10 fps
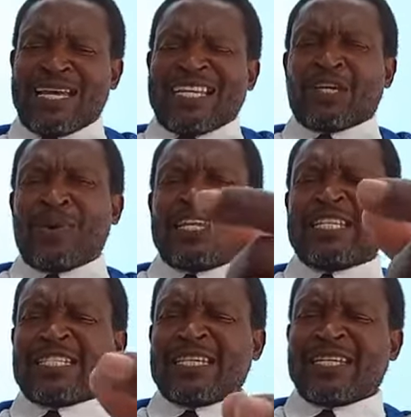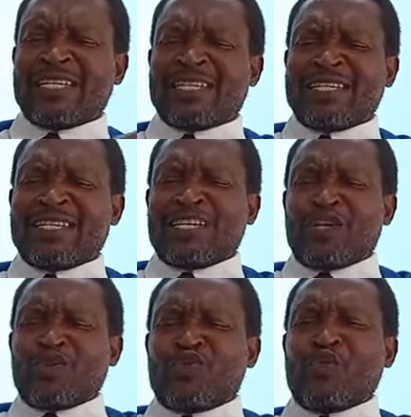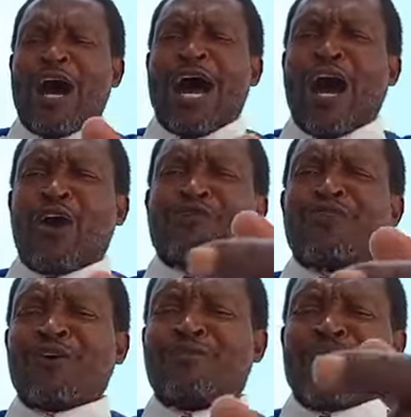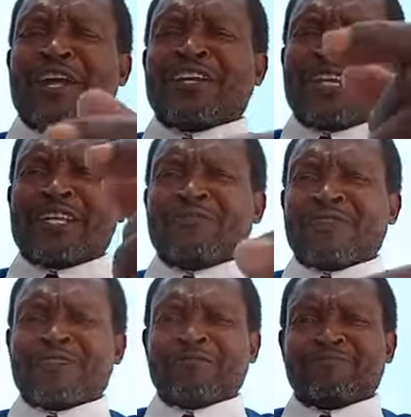So when he say, you are of your father the devil,